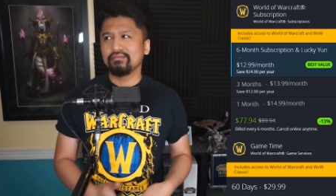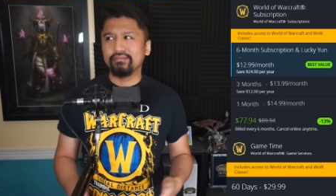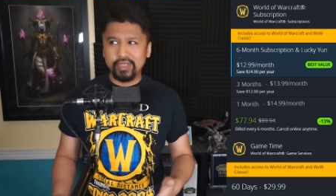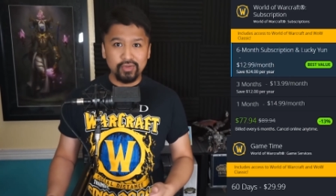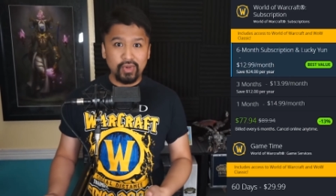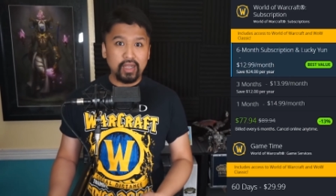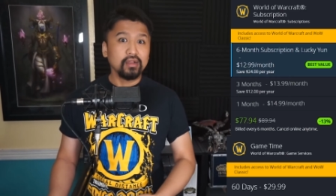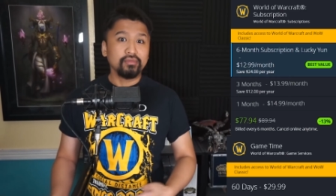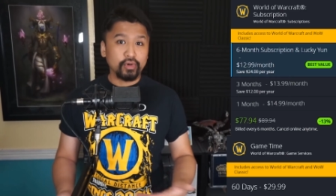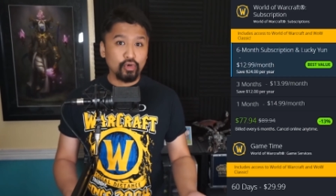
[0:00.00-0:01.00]

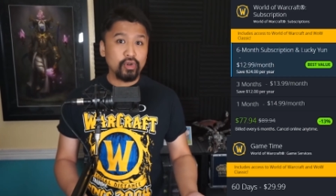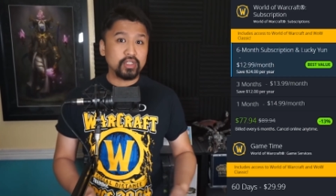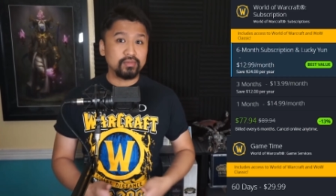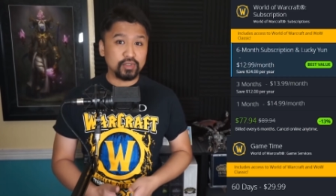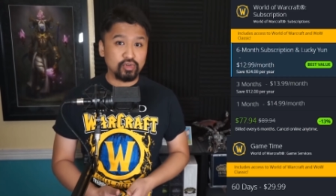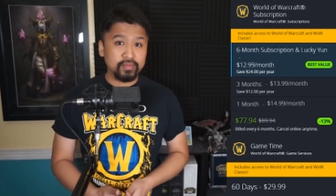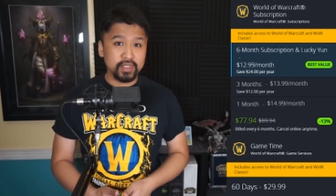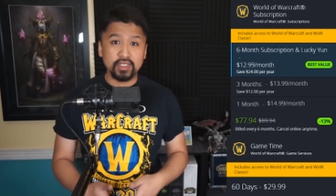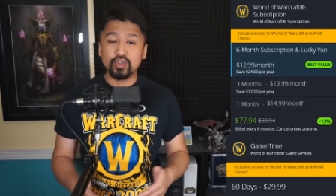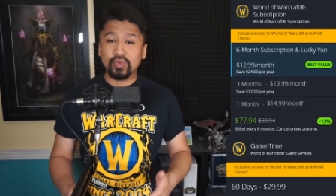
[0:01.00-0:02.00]
Meanwhile, recurring
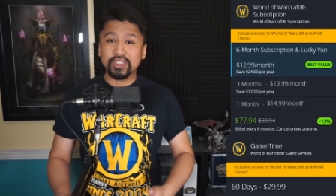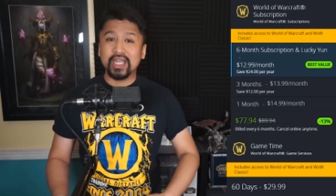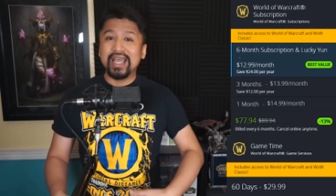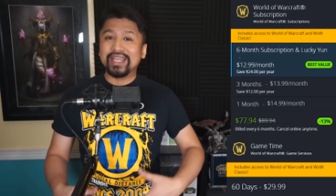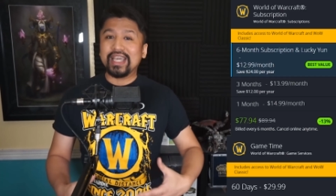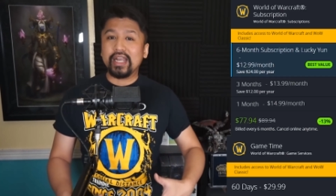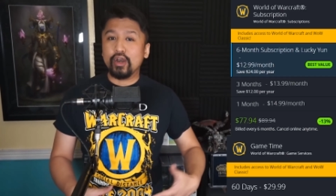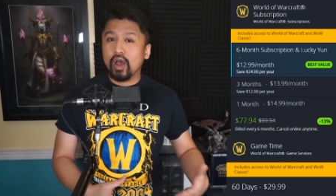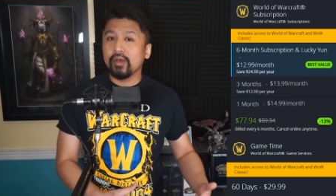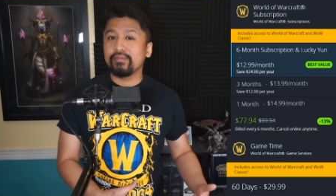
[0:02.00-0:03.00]
subscriptions, which
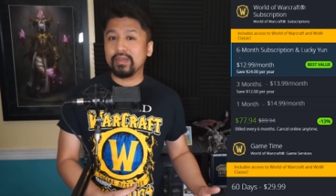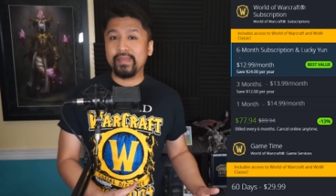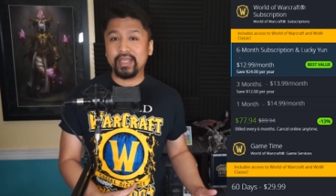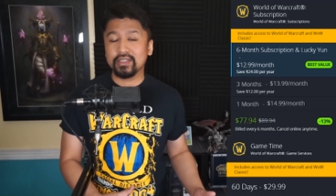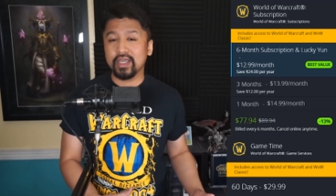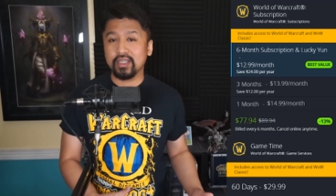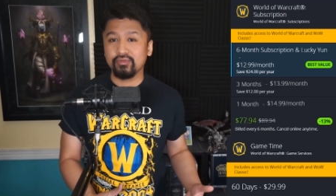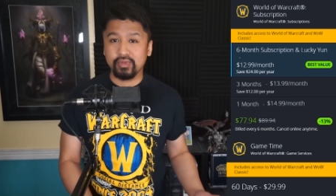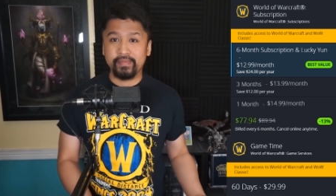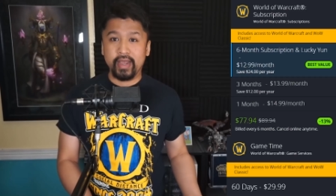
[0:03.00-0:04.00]
cannot be
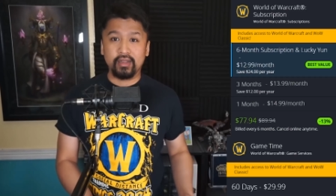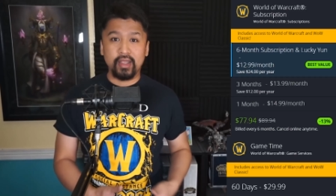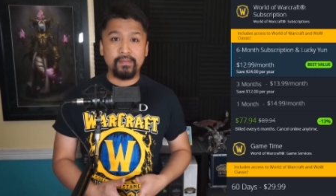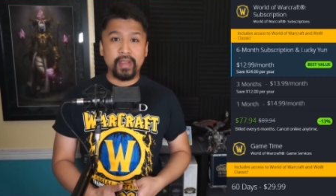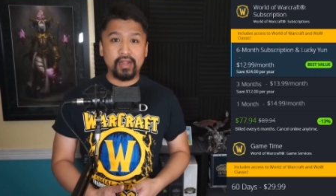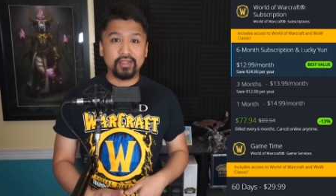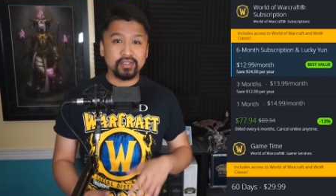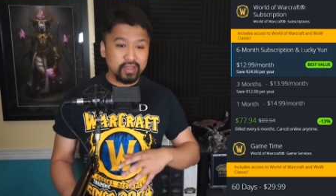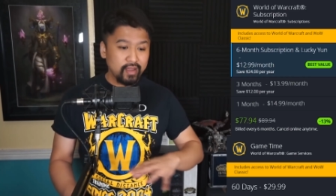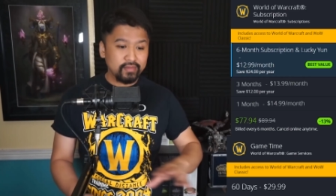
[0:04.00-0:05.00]
maintained with Battle.net
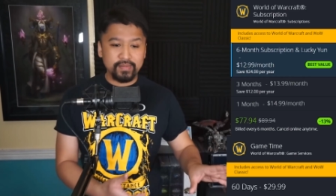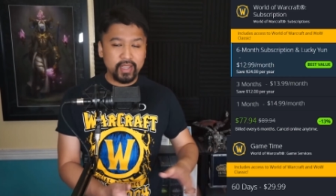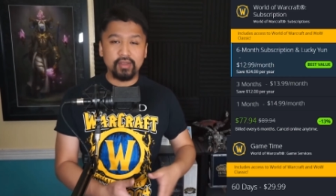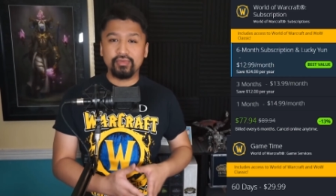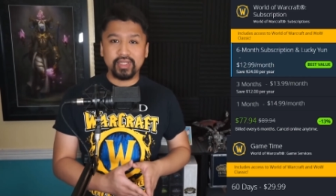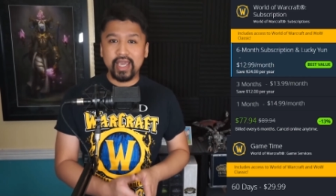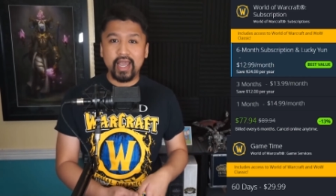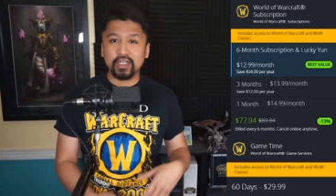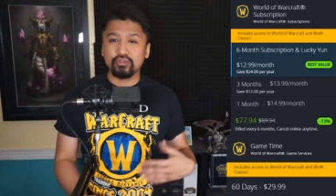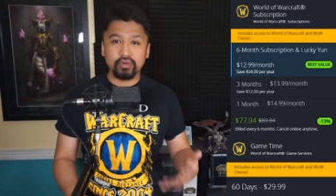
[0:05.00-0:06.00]
balance, you have to pay it with
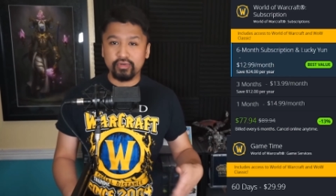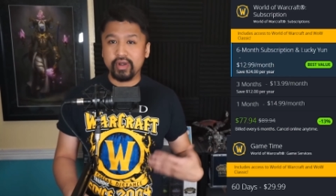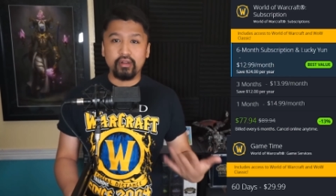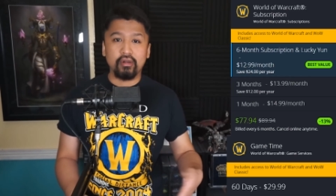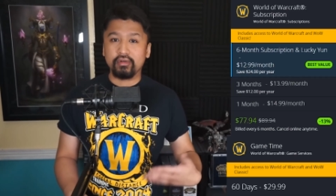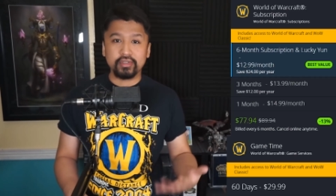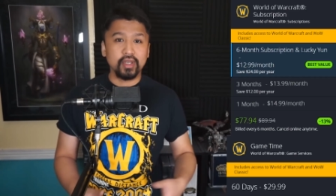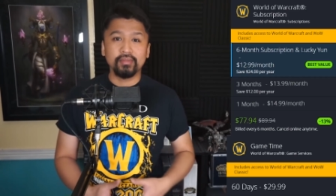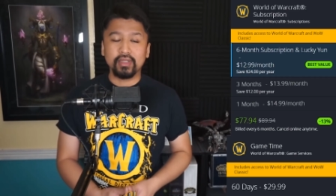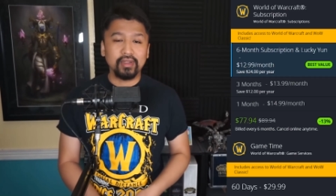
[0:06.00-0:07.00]
cash or a credit card or
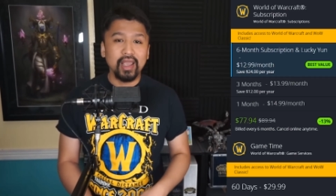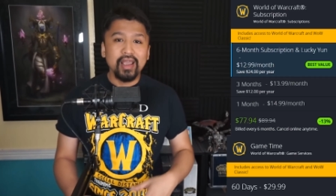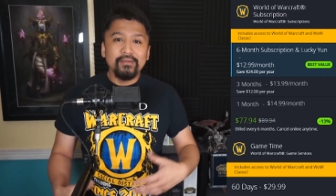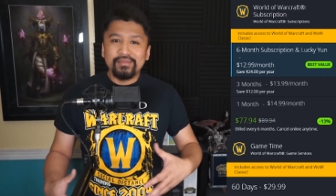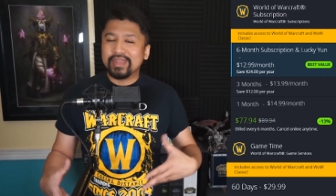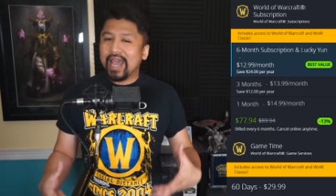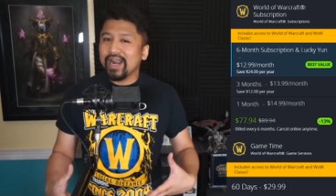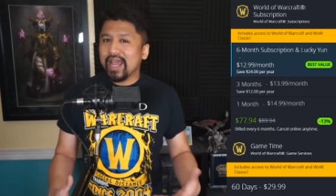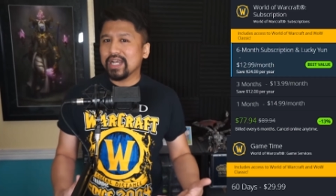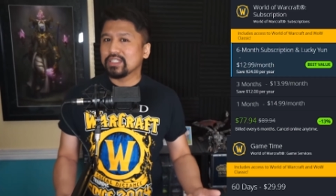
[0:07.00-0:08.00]
something,
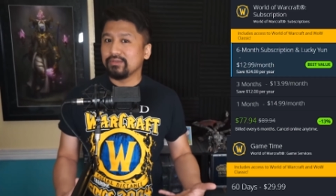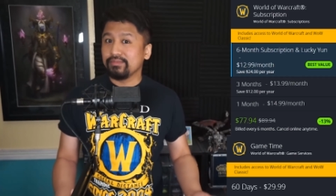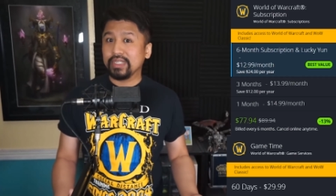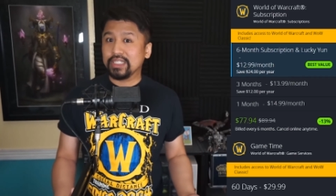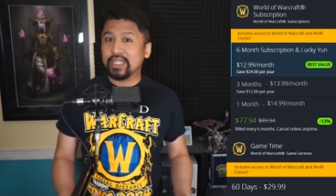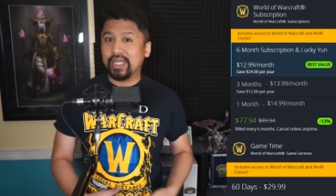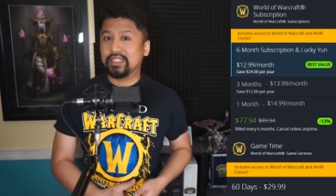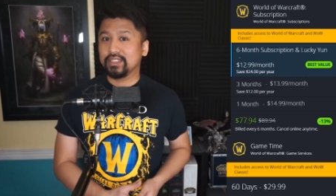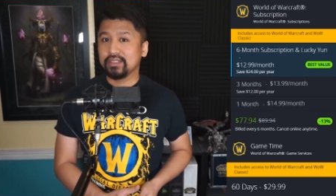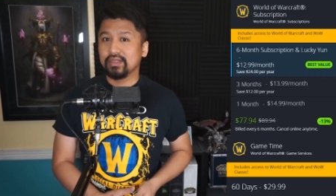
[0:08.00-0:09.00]
that hasn't been
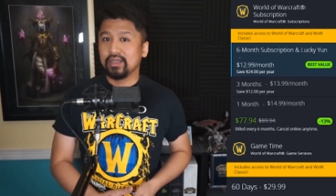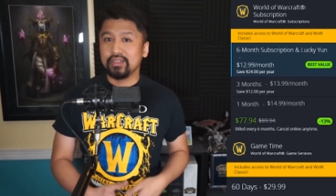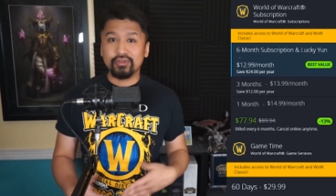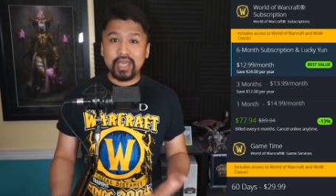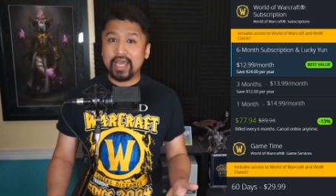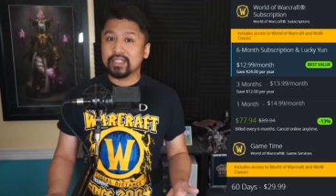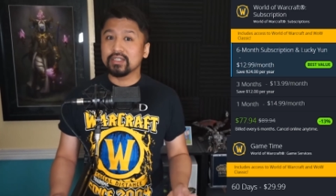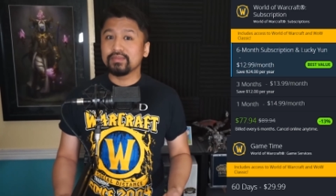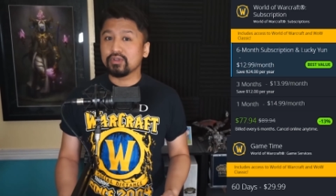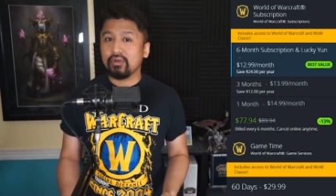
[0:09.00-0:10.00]
touched. You can
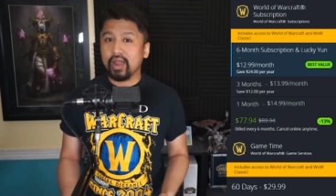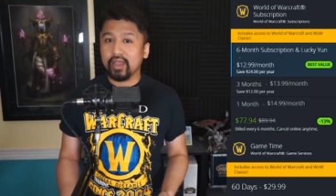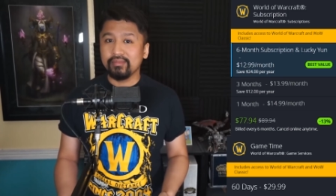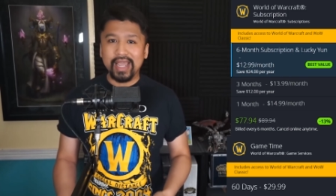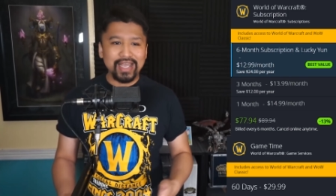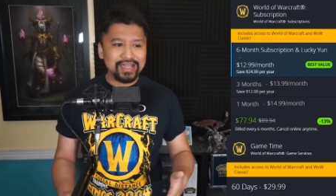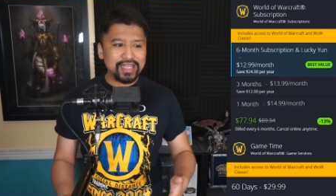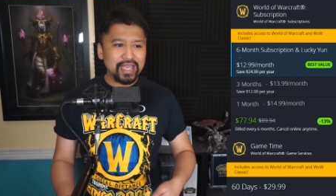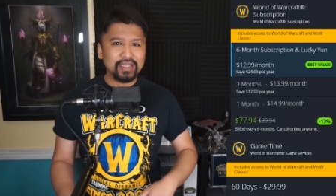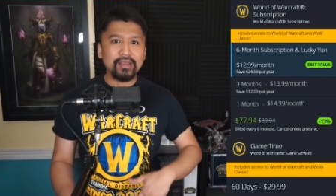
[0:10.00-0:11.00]
subscribe and
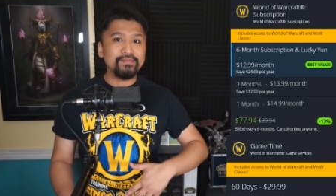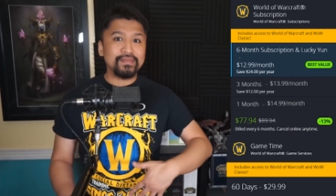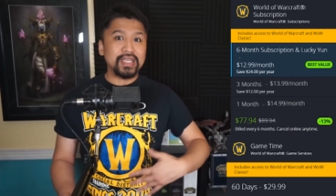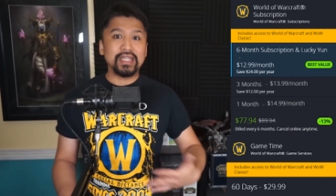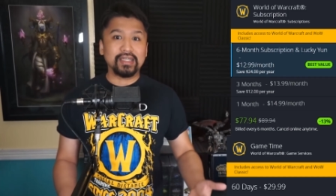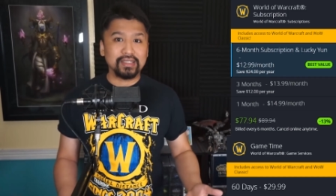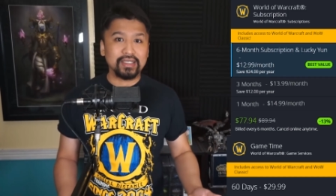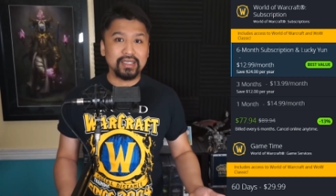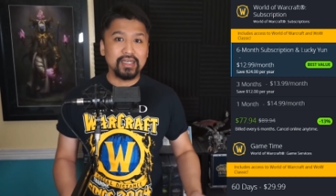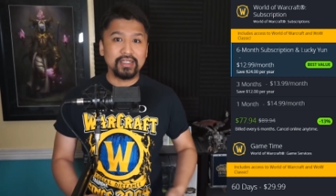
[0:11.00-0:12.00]
then
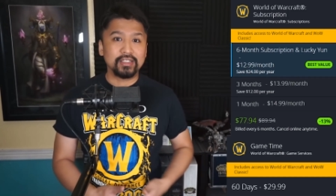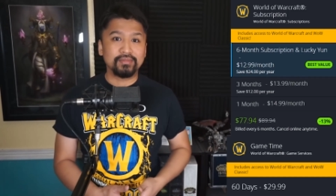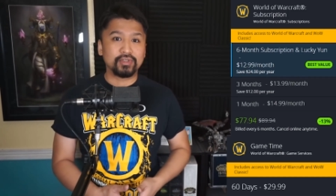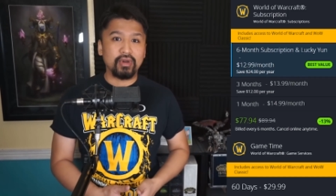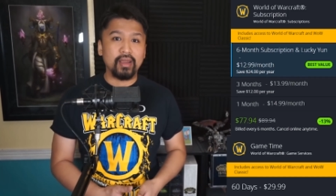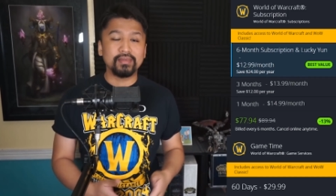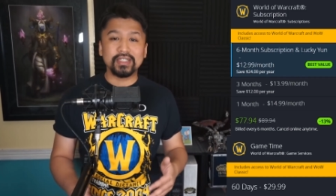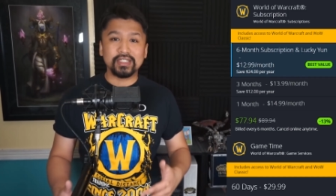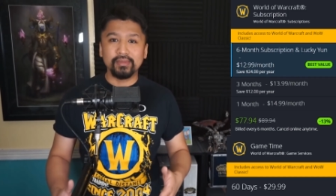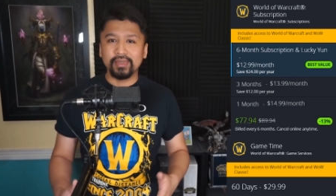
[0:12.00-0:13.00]
immediately unsubscribe
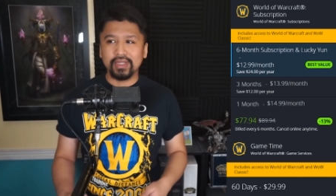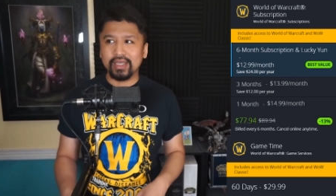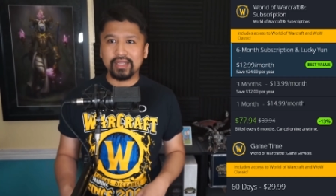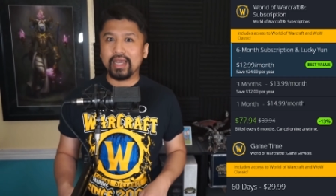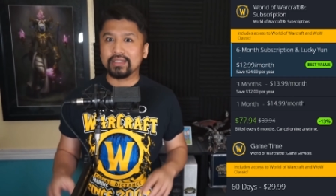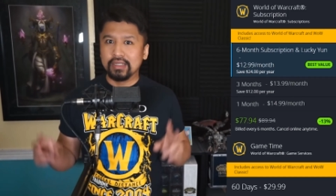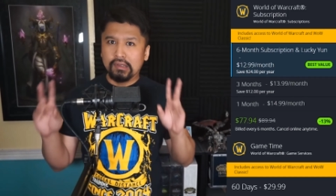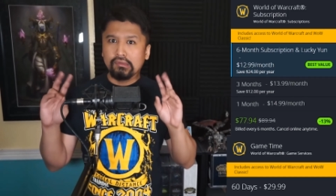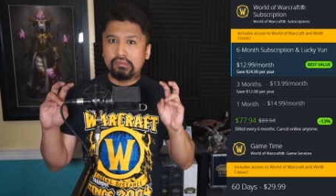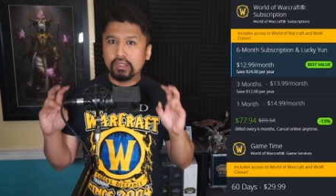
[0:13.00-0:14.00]
to simulate that
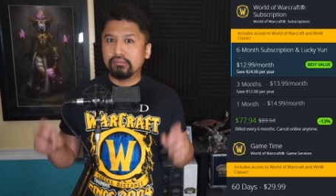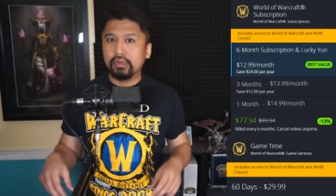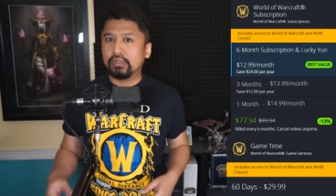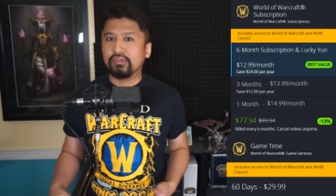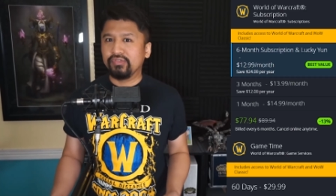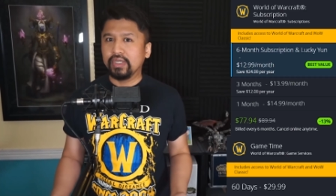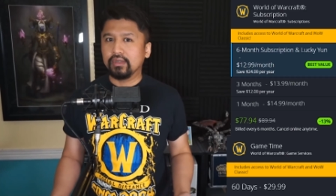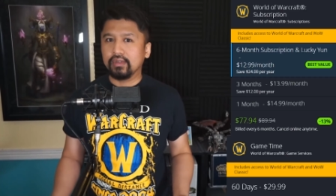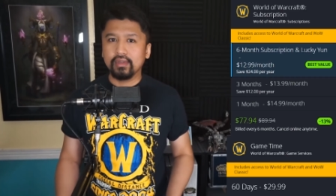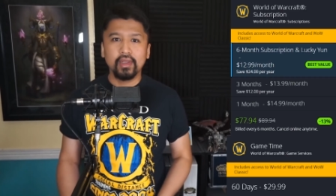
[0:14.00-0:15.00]
1 month
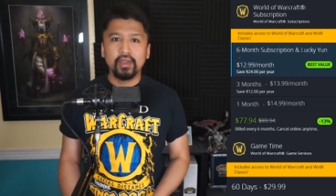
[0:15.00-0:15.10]
feel.